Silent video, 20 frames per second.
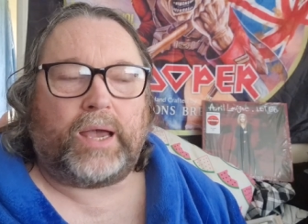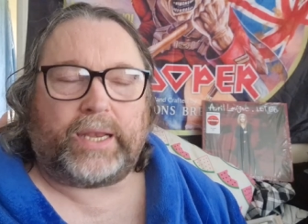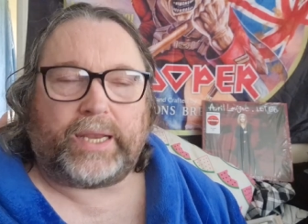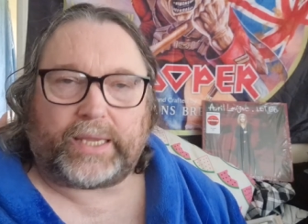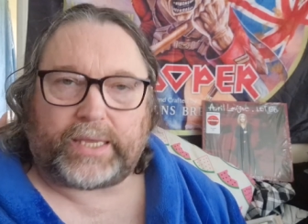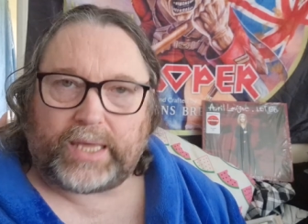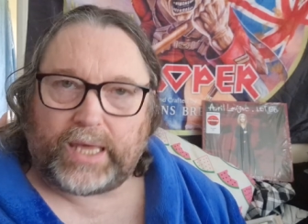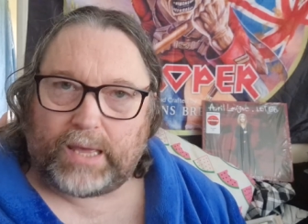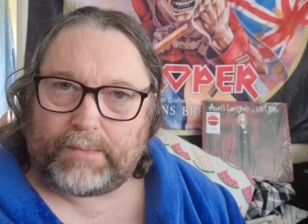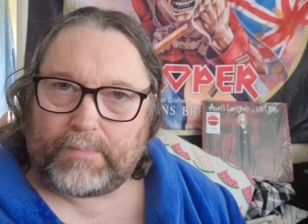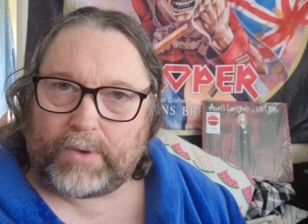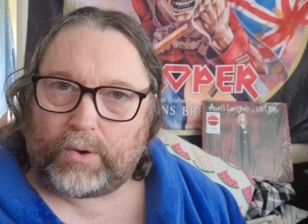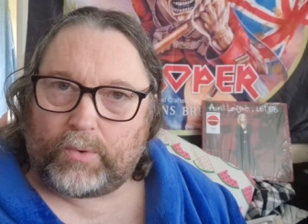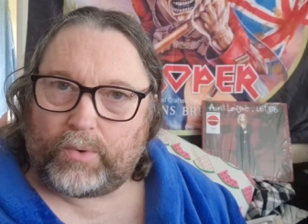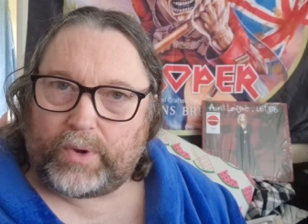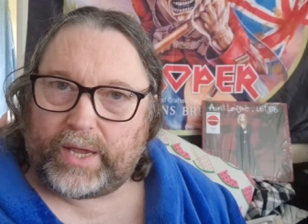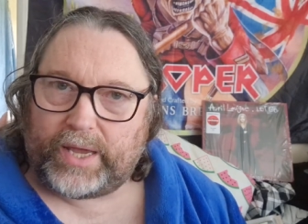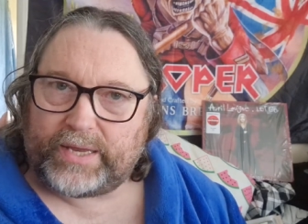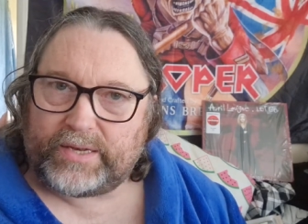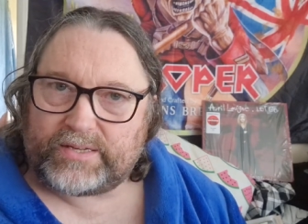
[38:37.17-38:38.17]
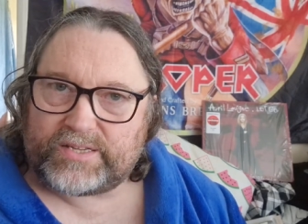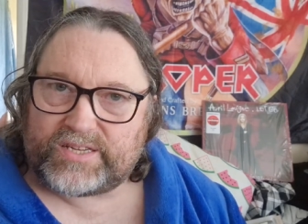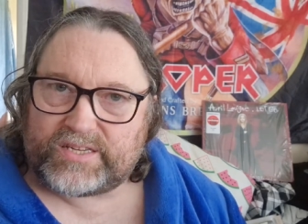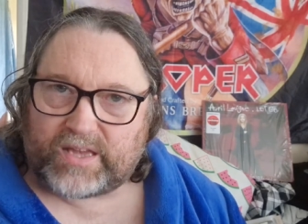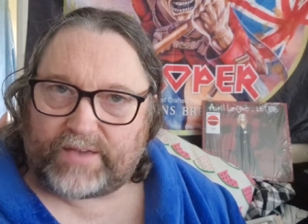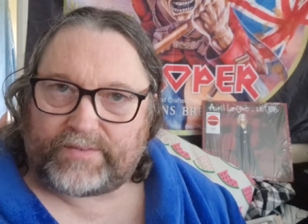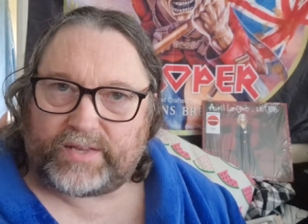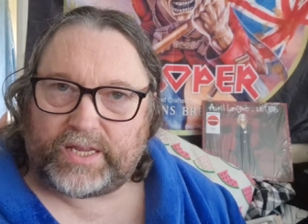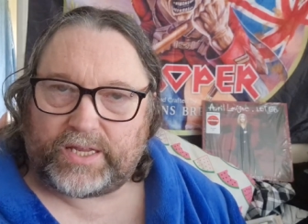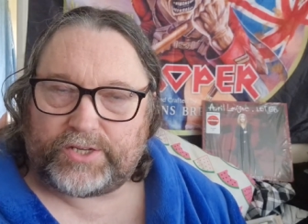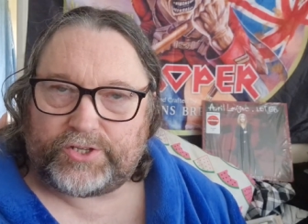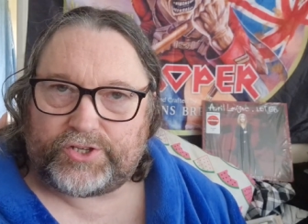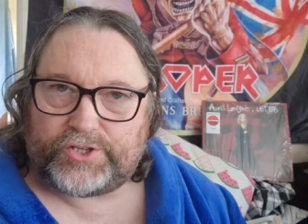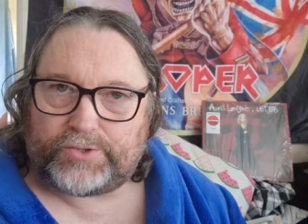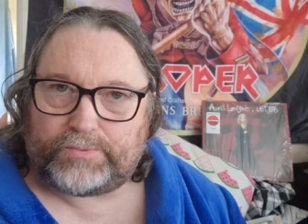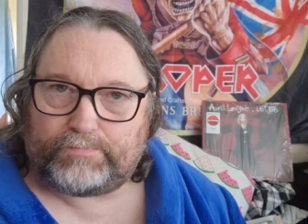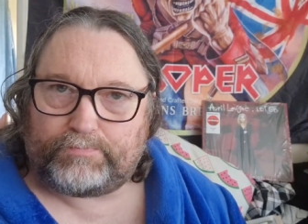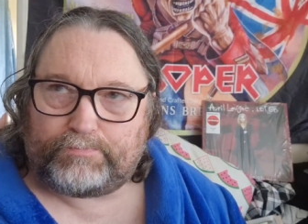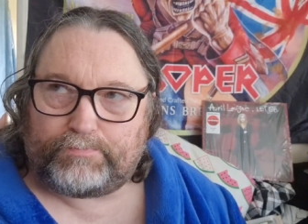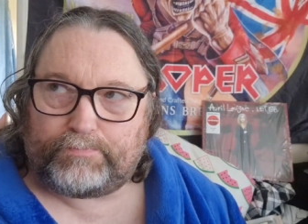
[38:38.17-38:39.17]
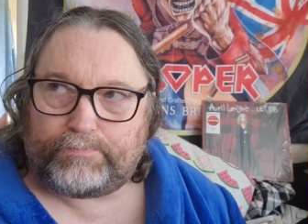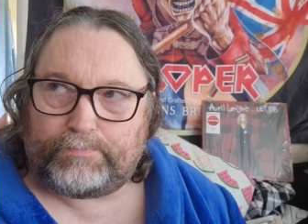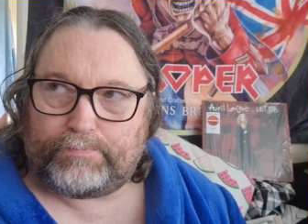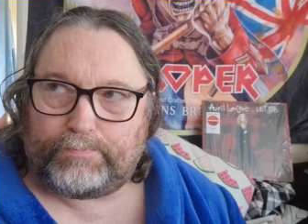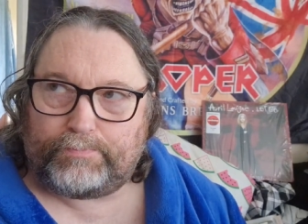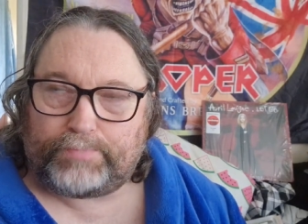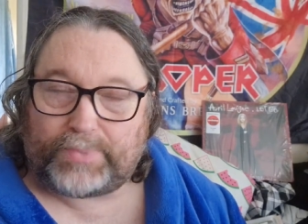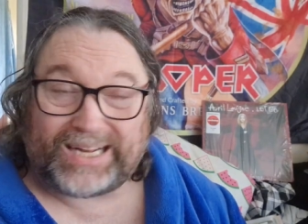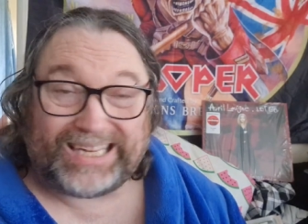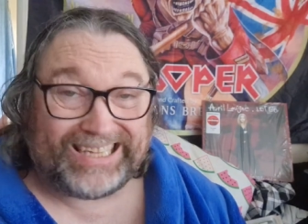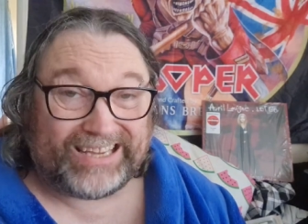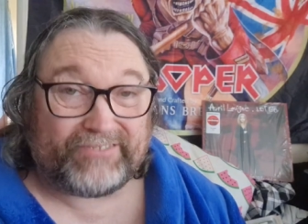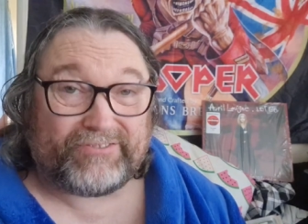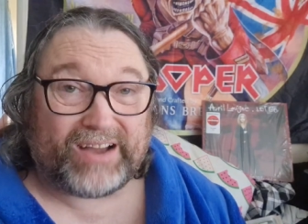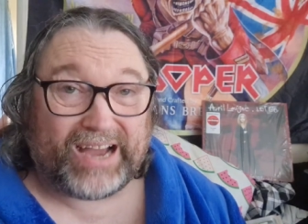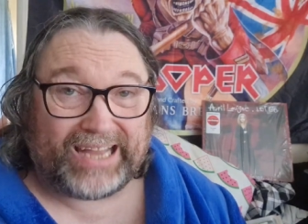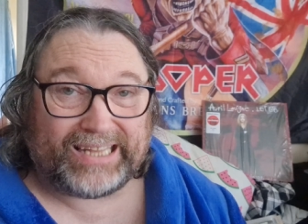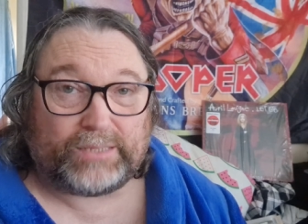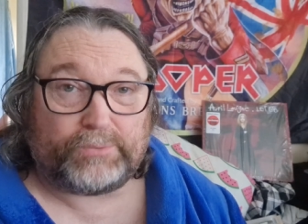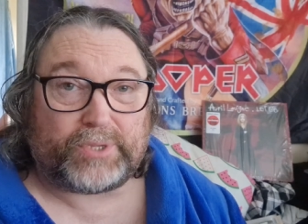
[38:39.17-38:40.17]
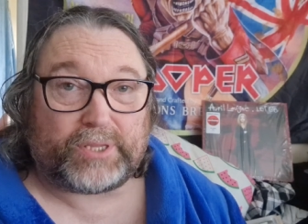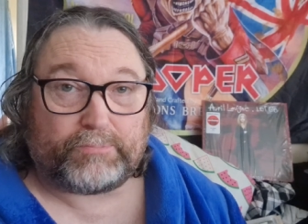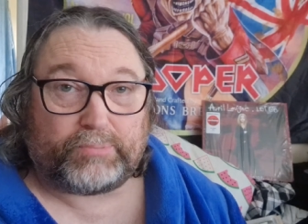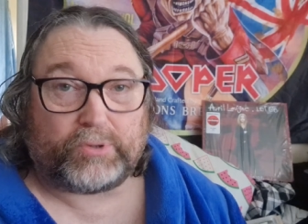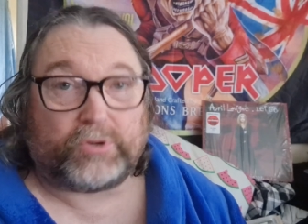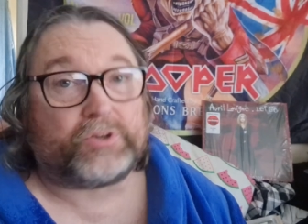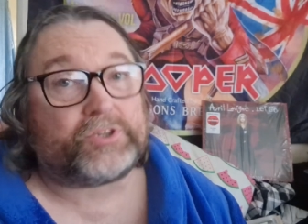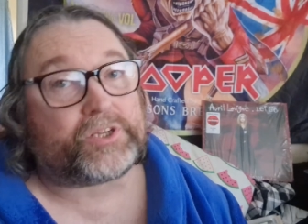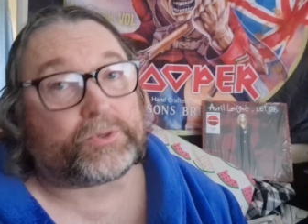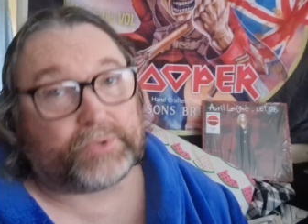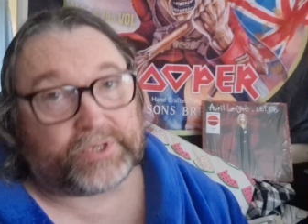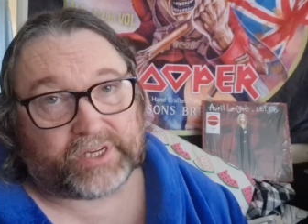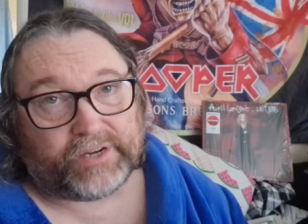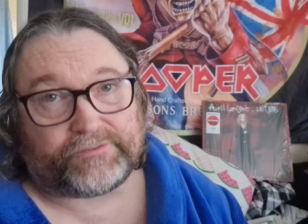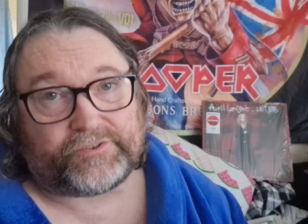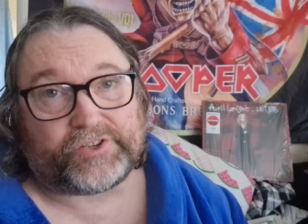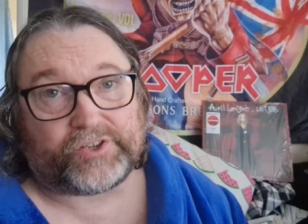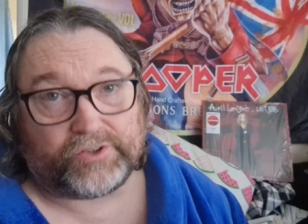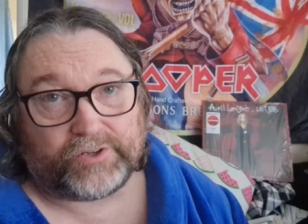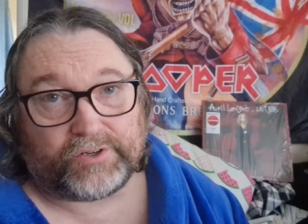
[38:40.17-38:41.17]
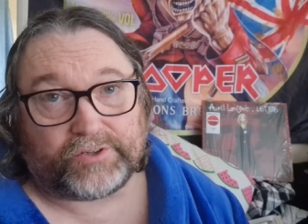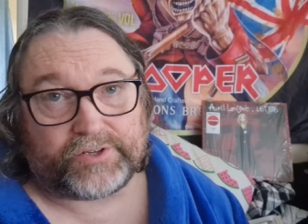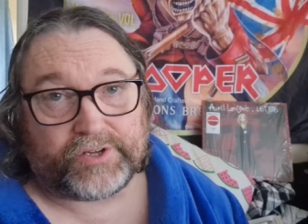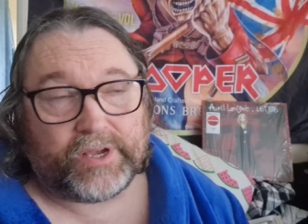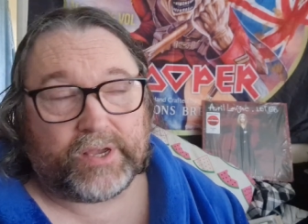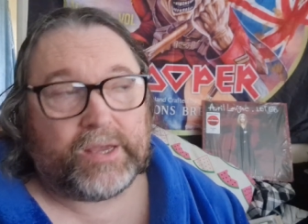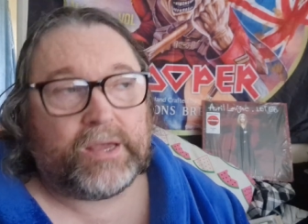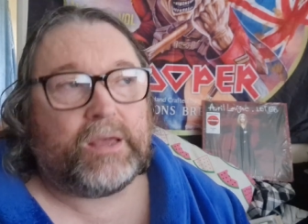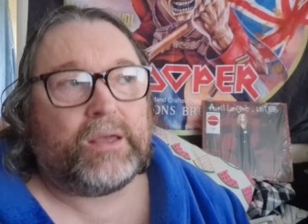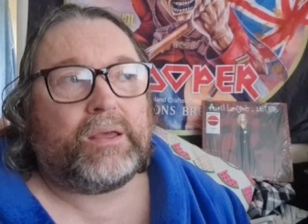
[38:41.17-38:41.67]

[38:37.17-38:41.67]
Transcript: it came out in 7-inch clear vinyl with a poster, which I've showed.